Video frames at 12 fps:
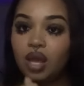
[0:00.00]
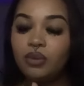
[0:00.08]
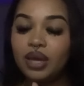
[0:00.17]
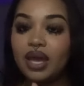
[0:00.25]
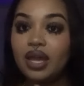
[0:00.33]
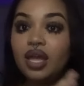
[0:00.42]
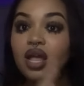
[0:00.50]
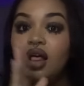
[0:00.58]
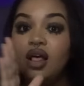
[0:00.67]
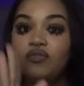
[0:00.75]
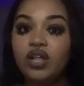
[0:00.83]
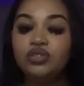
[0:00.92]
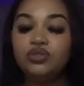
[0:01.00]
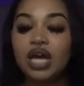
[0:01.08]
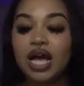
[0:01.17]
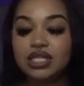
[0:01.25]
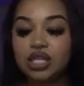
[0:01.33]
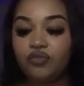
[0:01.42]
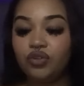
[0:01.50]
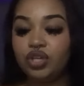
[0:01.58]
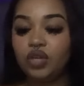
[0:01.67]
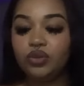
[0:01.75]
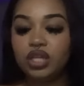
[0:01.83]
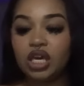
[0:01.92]
Okay, but as you guys see, if you're
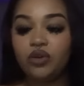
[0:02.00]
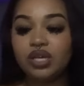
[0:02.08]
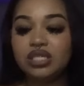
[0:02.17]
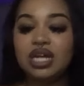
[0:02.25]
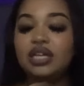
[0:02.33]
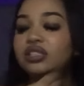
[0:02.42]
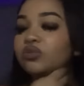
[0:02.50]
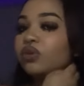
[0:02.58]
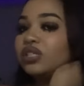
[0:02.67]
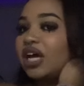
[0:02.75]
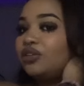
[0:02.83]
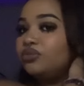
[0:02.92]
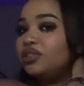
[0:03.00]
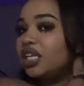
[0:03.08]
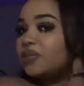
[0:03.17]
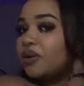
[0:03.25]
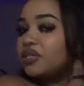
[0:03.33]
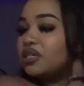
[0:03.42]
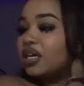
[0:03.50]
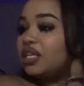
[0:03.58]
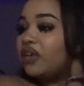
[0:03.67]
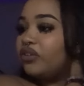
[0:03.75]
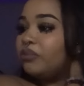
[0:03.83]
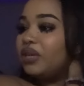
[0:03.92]
dealing with the Aries, Nine of Swords, I do see this person could
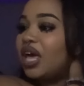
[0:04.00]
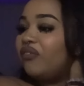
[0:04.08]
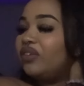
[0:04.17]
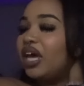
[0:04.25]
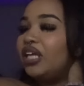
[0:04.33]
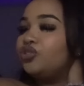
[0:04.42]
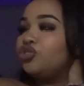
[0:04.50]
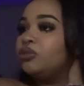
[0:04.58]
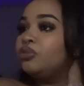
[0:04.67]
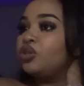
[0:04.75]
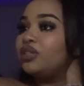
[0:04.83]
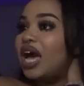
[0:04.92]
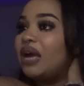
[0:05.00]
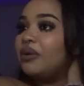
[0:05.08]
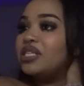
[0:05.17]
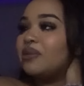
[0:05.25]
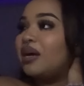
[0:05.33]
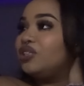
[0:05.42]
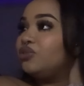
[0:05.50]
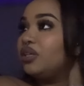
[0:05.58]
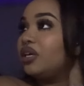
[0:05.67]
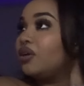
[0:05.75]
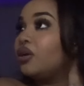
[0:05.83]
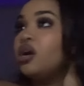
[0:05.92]
definitely be having like dreams or nightmares about you
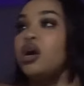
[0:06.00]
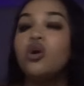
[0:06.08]
here,